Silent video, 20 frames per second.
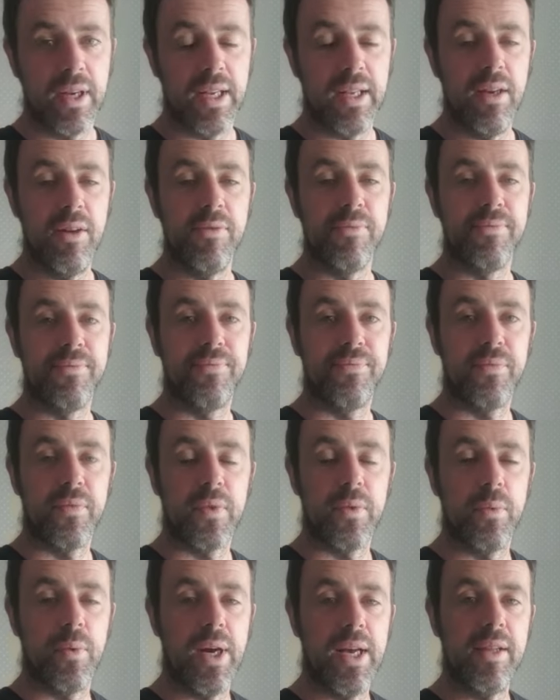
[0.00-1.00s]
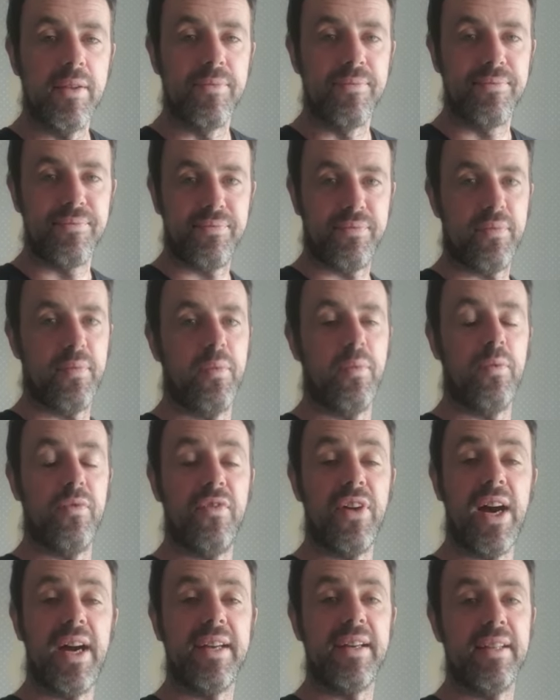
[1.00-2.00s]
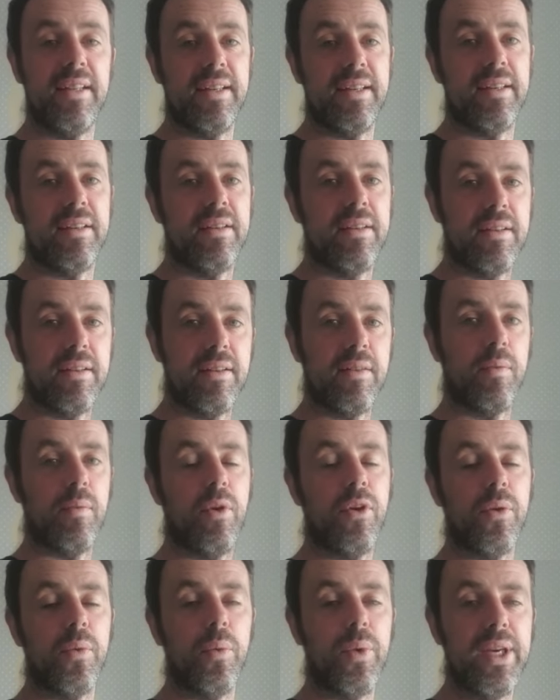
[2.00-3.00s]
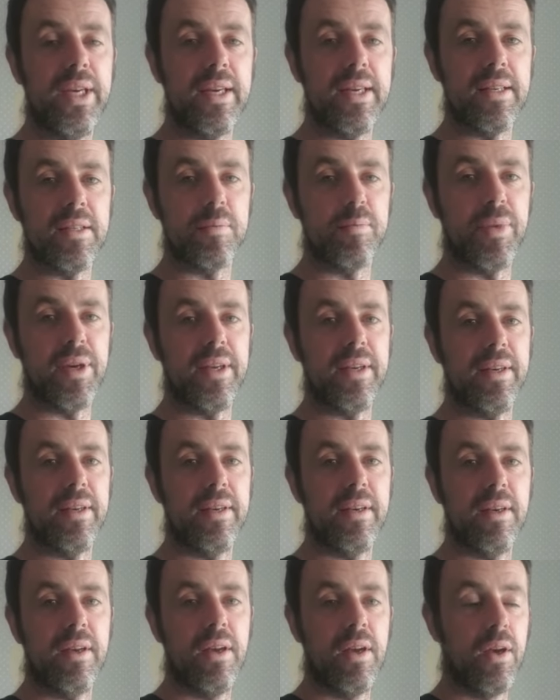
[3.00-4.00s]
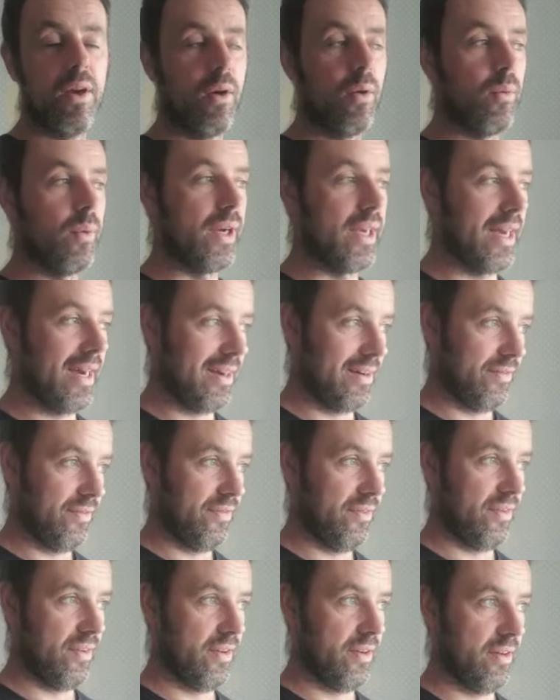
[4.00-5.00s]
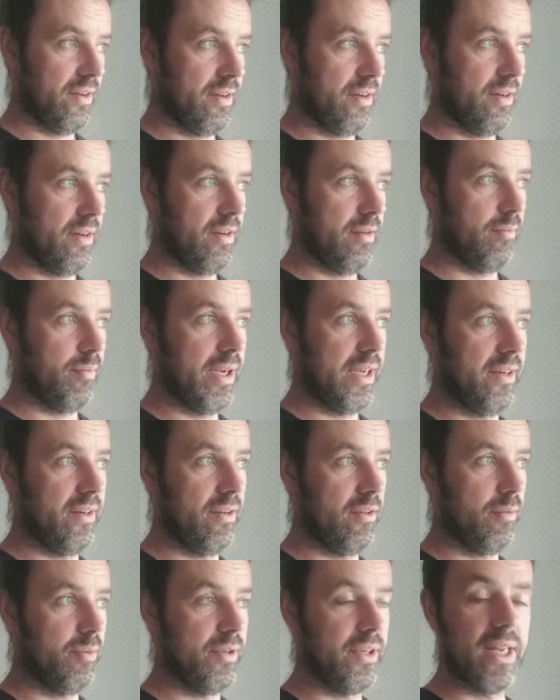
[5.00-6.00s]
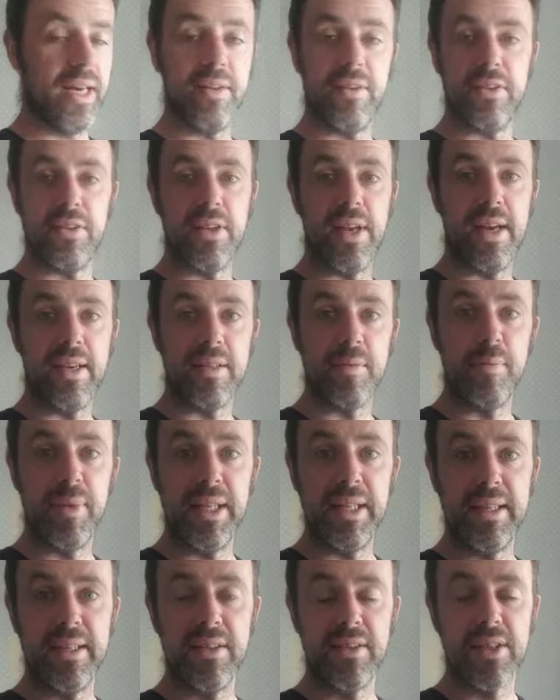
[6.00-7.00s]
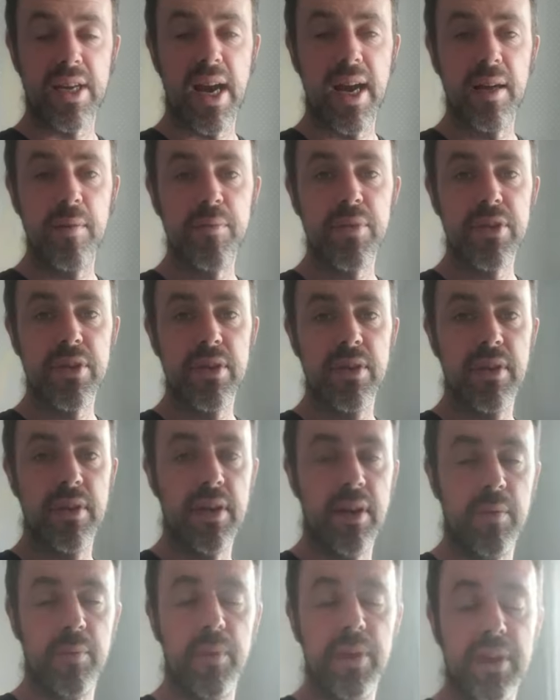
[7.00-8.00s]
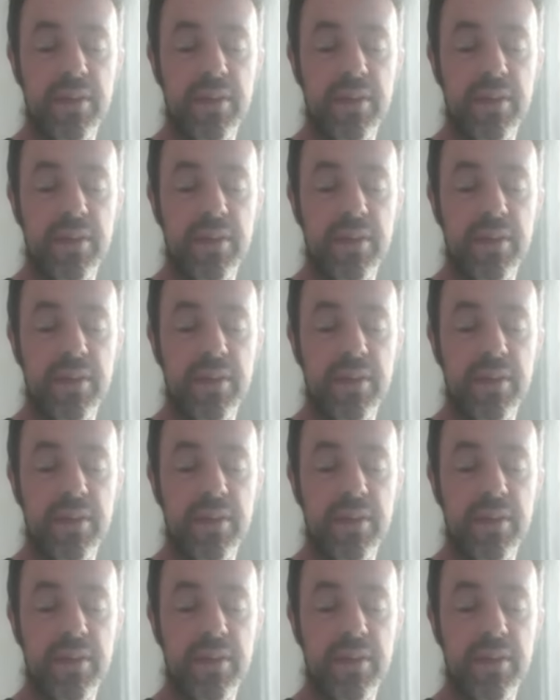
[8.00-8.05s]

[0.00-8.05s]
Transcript: Hello. Well, finally, what a week it's been. We have been up and down the stairs a million times, and